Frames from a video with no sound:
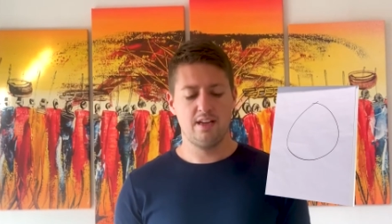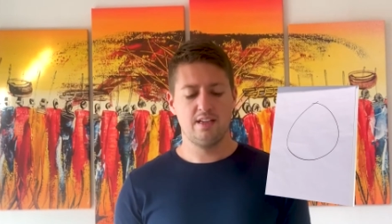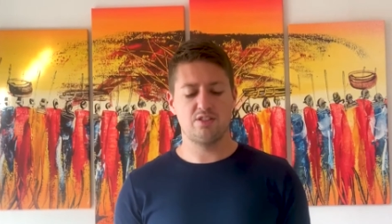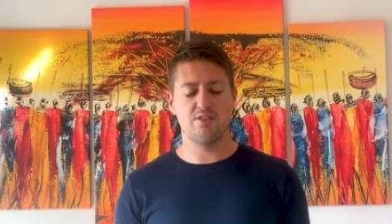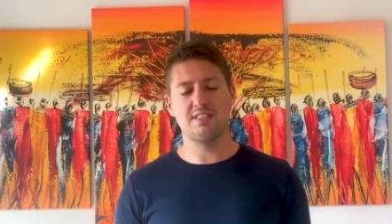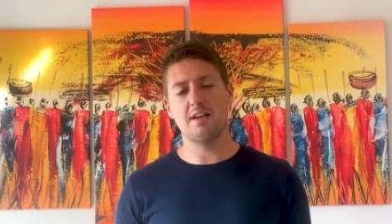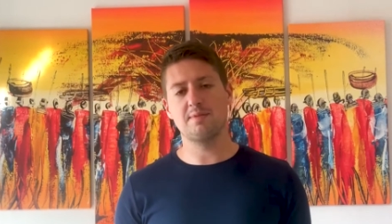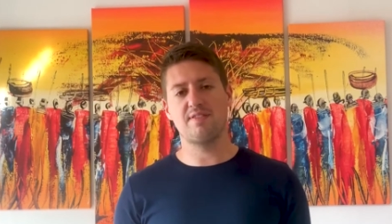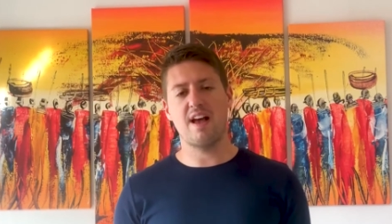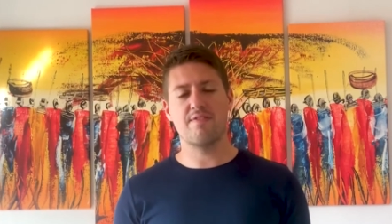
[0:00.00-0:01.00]
So in terms
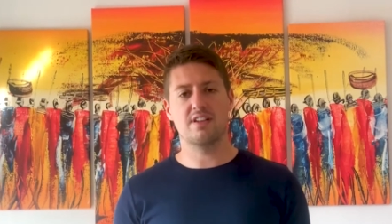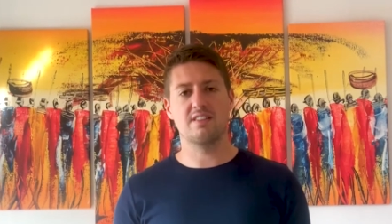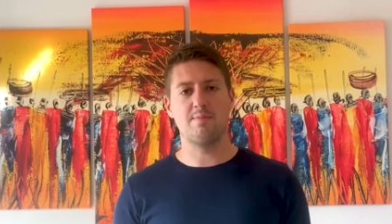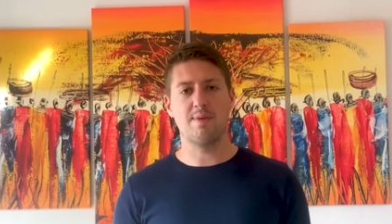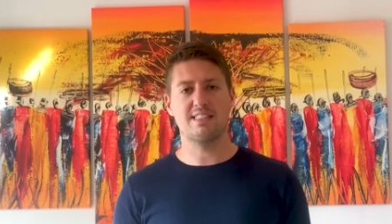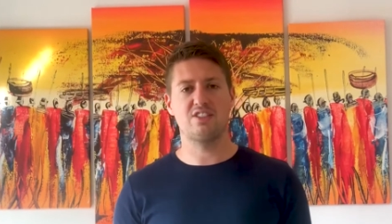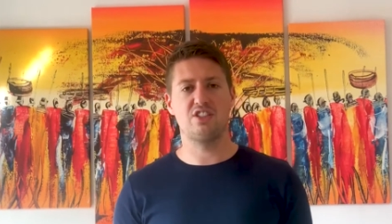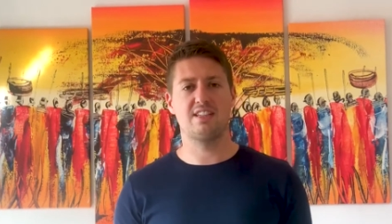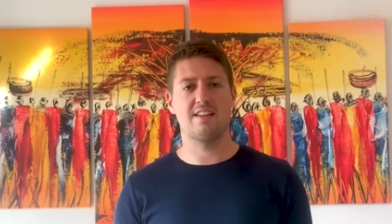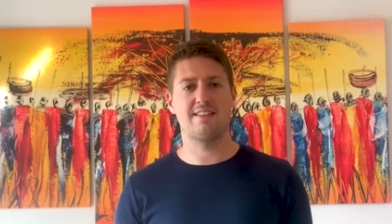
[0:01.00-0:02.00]
of advocacy
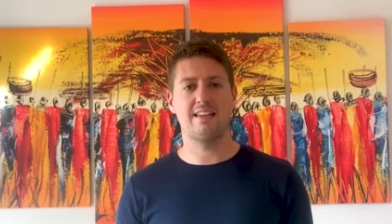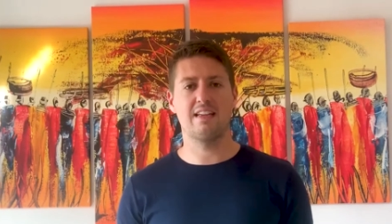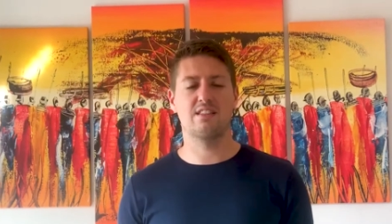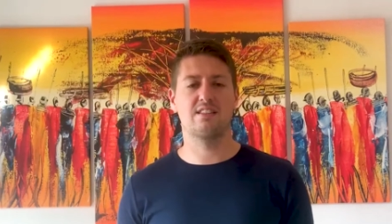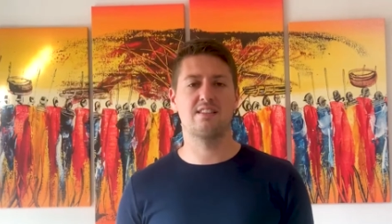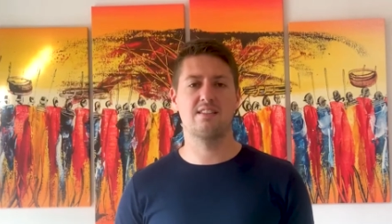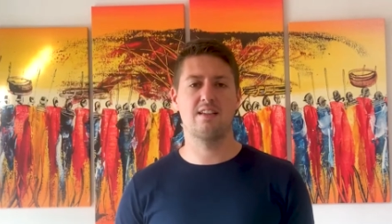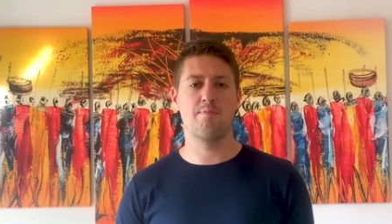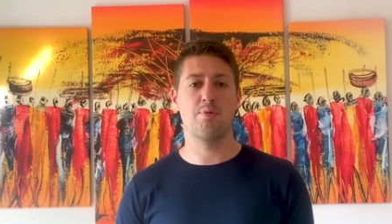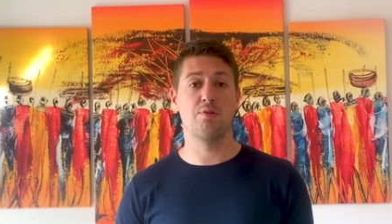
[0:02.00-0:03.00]
messages, I think it's
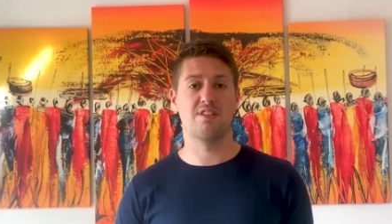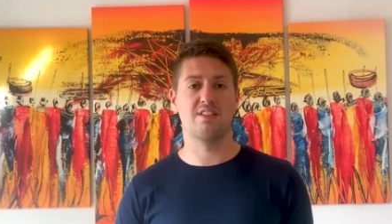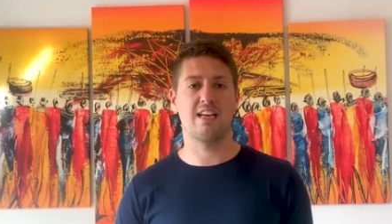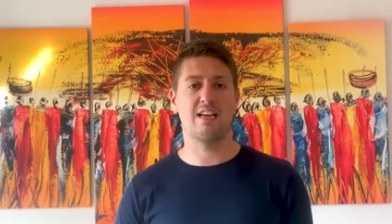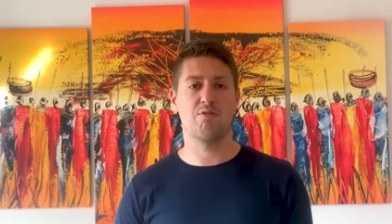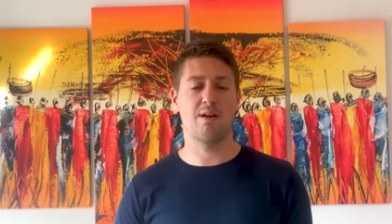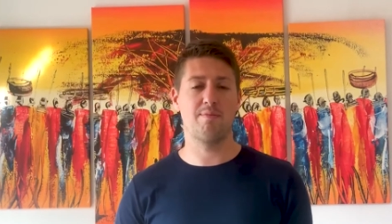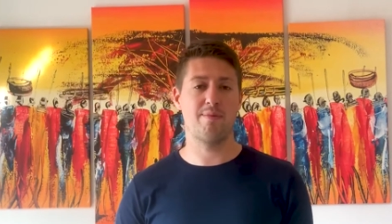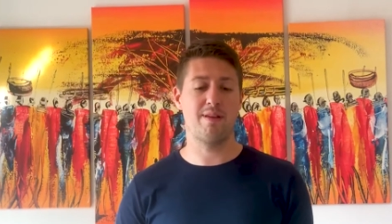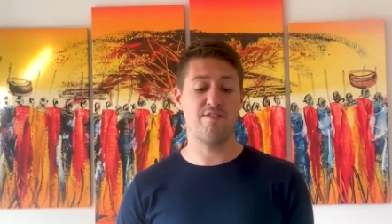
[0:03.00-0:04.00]
important to take away
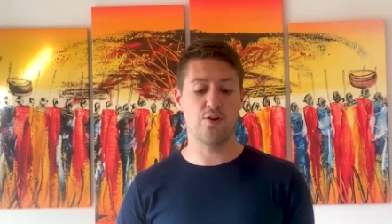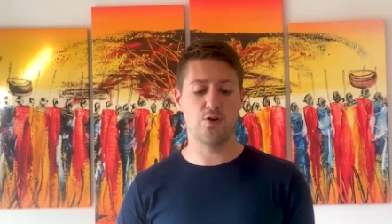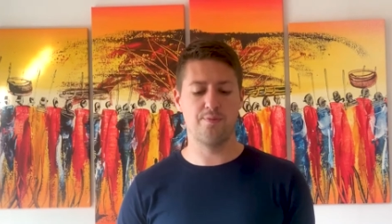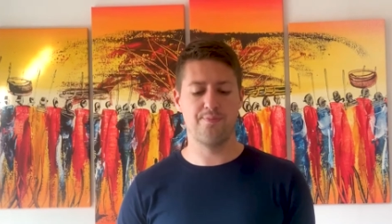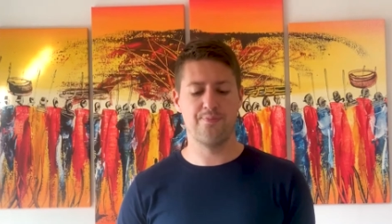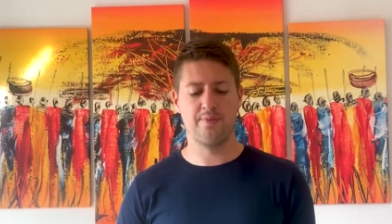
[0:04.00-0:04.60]
maybe 4.